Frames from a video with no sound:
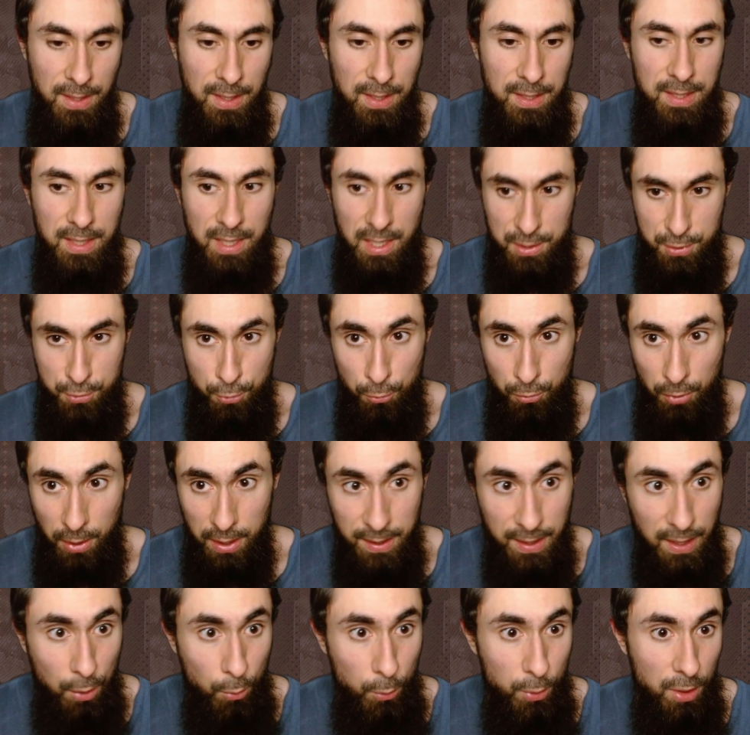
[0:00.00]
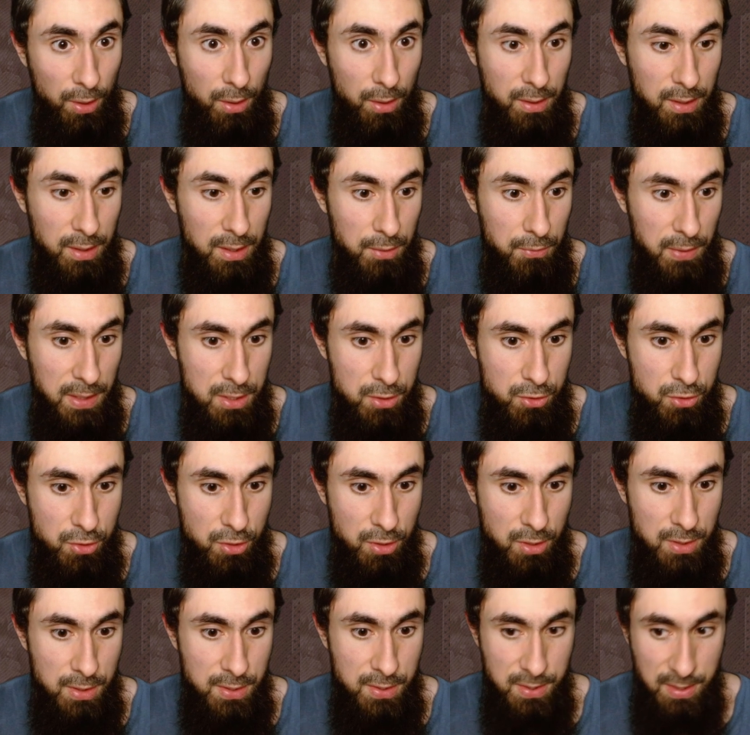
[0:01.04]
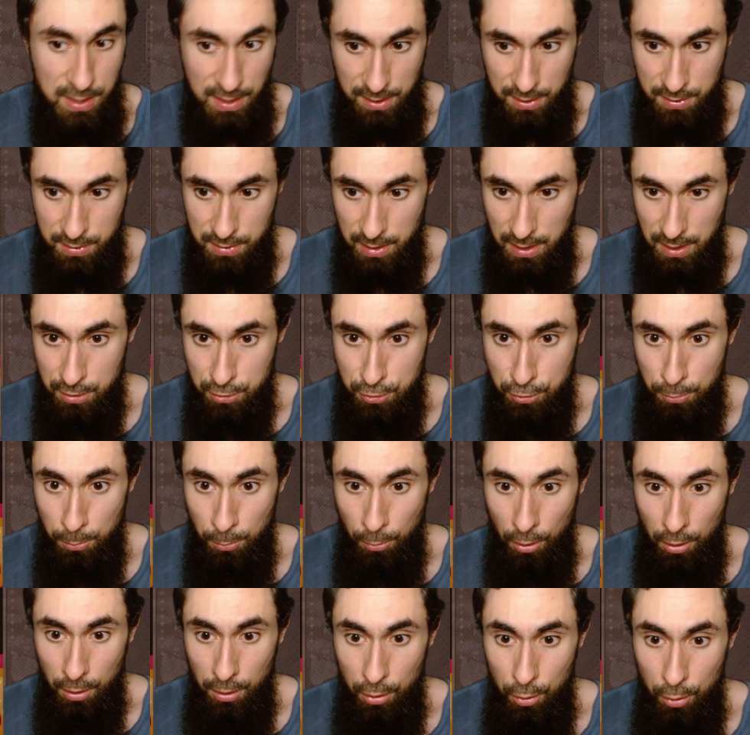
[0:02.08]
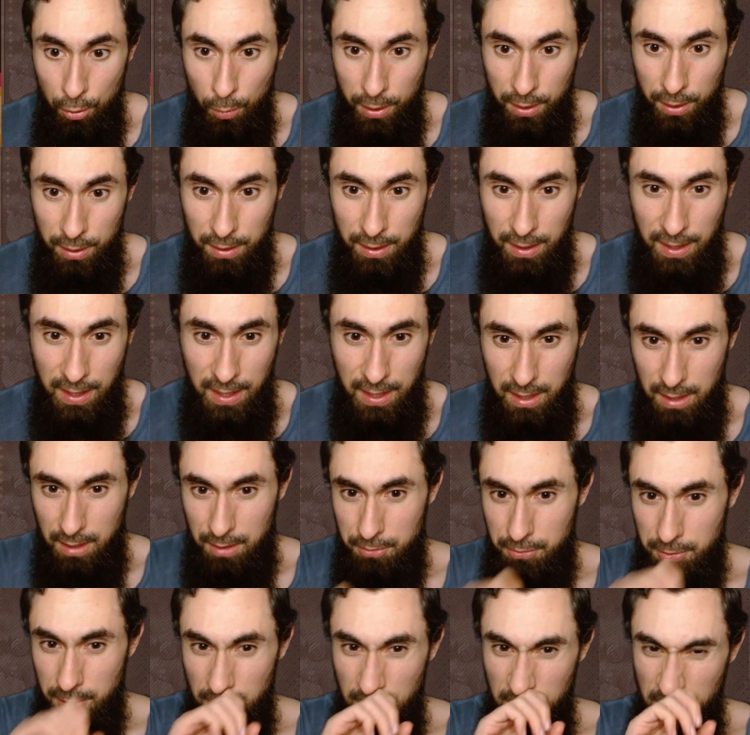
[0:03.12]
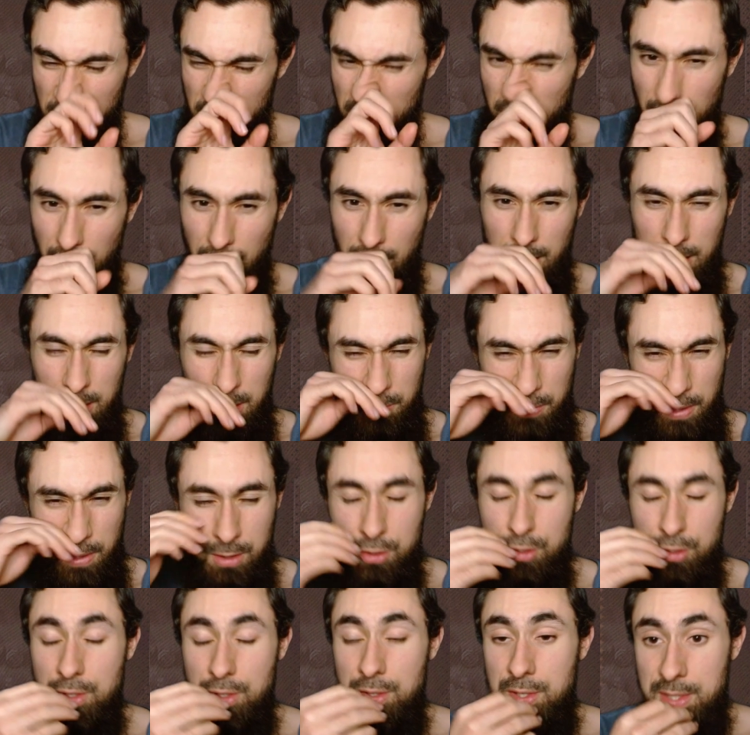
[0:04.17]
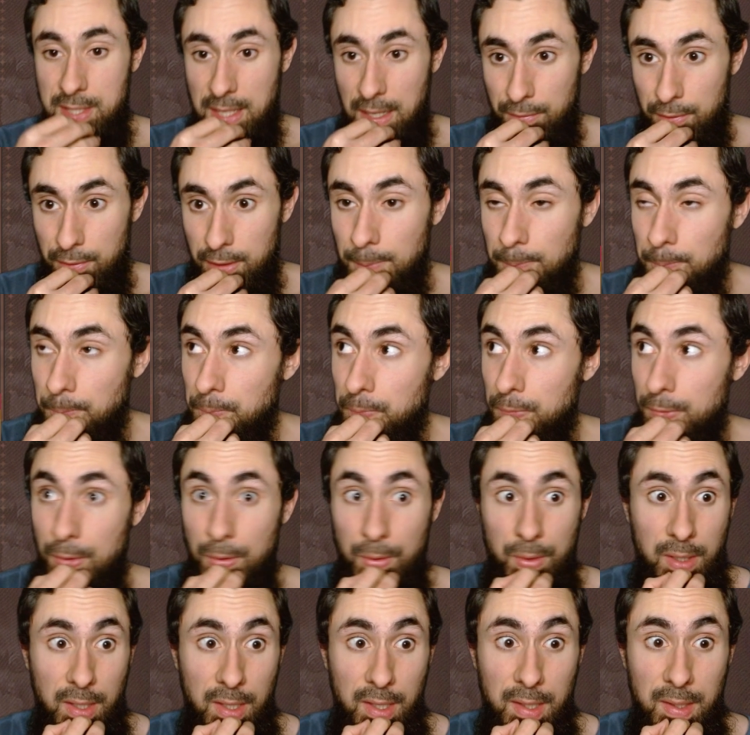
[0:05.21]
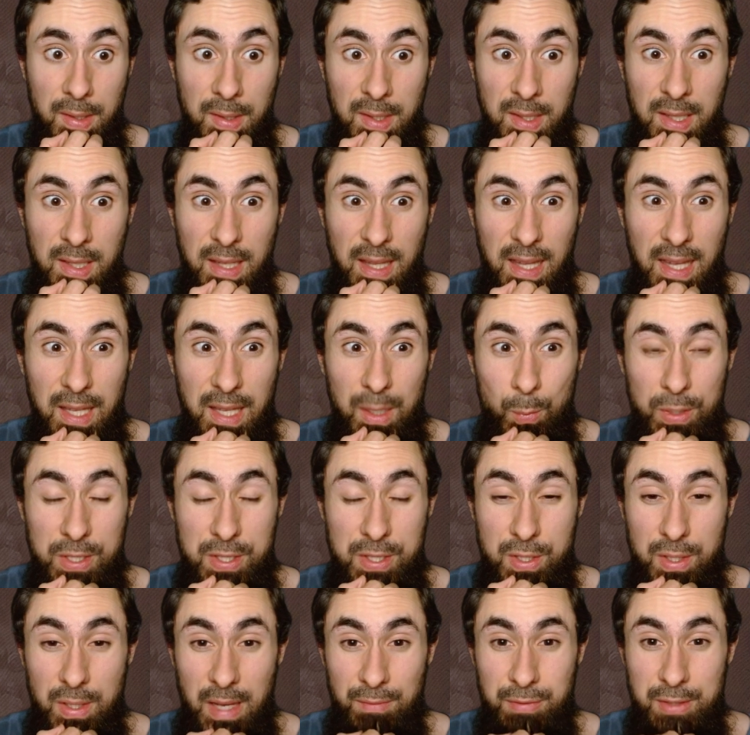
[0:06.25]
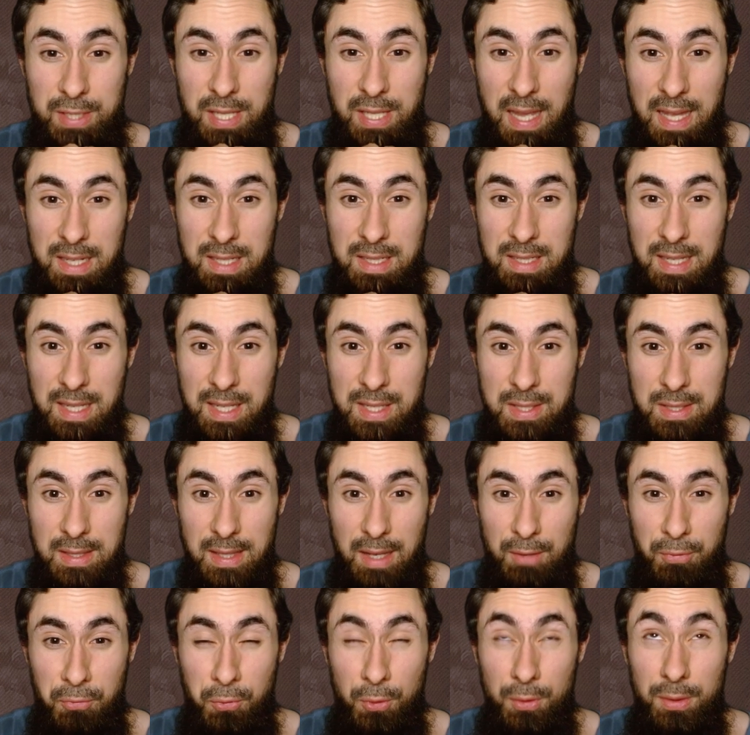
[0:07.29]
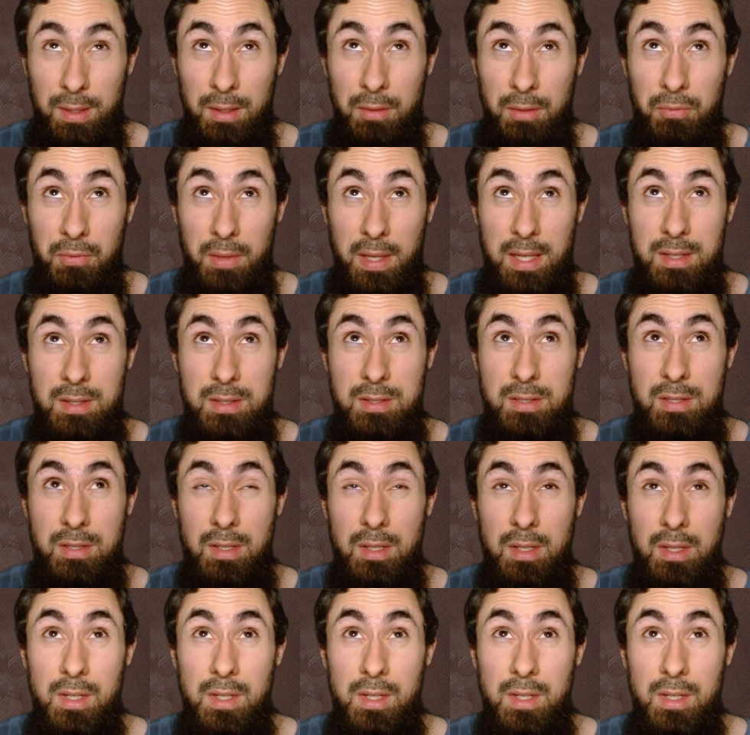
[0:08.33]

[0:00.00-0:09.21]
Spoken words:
Yeah, so right now we are on Adventure 6. And tomorrow we're going to have Adventure 7. Okay? And we still have 10 days left for the event.